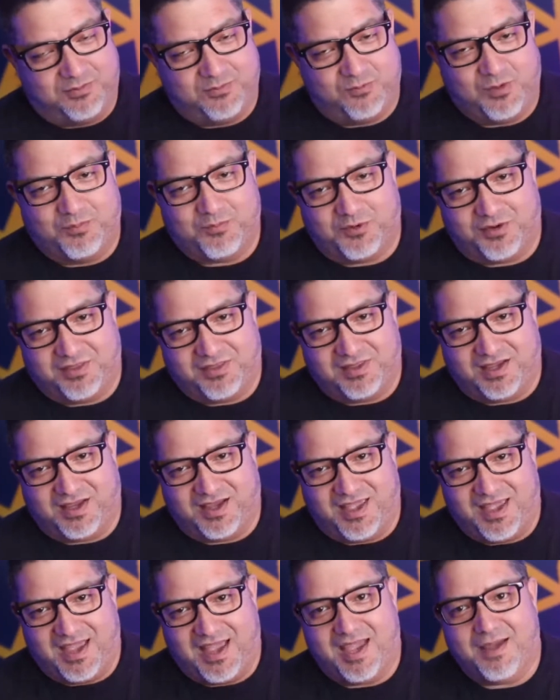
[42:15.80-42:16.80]
One more
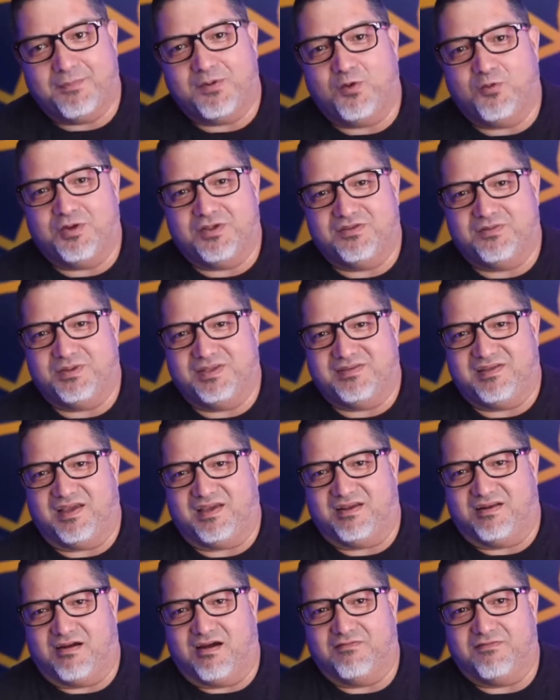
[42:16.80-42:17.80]
thing, I am going to be
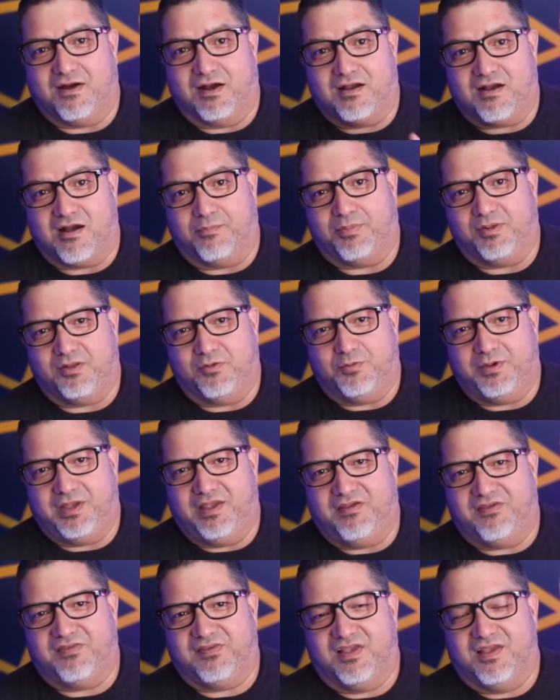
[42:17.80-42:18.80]
taking off a couple of
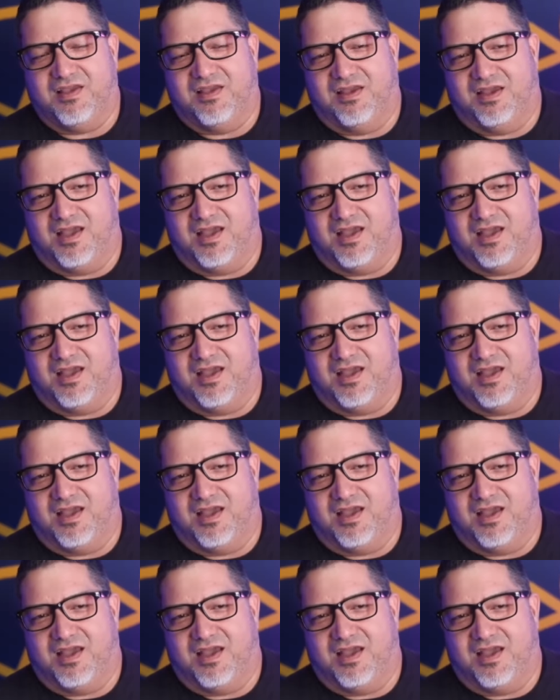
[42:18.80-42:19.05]
weeks.